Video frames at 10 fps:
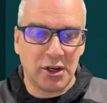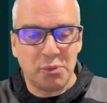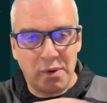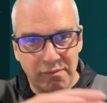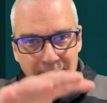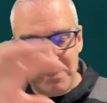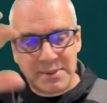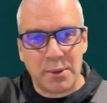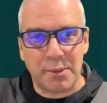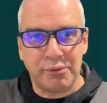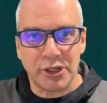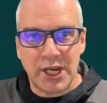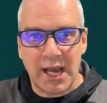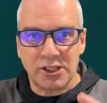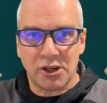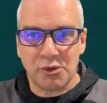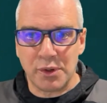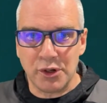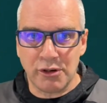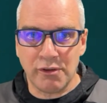we've mapped out the project, we
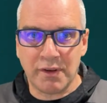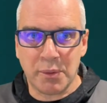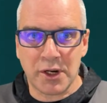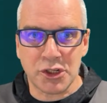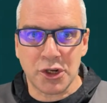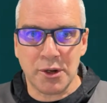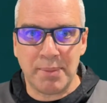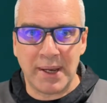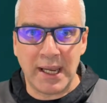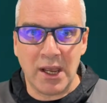know roughly what it's going to be,